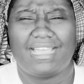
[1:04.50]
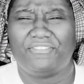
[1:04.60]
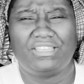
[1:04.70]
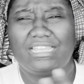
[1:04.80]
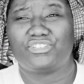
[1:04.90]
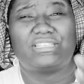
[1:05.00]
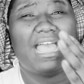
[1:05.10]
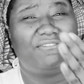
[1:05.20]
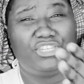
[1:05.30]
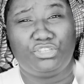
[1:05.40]
I feel like just
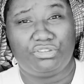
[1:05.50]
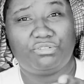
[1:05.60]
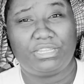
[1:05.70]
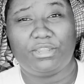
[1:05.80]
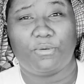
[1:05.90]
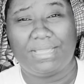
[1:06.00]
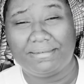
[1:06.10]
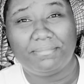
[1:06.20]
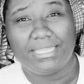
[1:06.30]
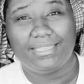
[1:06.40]
having you here
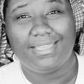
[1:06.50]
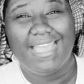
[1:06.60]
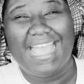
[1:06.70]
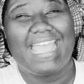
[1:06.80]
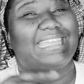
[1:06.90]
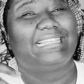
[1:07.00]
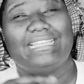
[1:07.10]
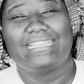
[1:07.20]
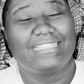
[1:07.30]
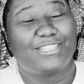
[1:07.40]
with me and
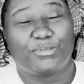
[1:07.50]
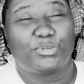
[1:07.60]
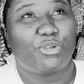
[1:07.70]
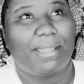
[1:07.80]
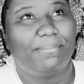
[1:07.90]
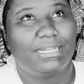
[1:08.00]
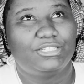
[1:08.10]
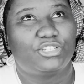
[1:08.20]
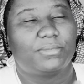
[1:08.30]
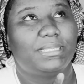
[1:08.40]
clicking the subscribe button
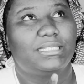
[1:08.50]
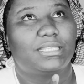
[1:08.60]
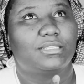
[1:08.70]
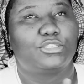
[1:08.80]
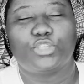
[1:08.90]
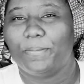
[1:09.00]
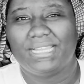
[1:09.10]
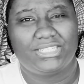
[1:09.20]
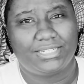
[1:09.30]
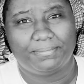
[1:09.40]
just means so
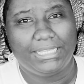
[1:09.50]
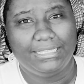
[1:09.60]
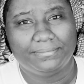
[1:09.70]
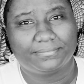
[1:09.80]
much to me.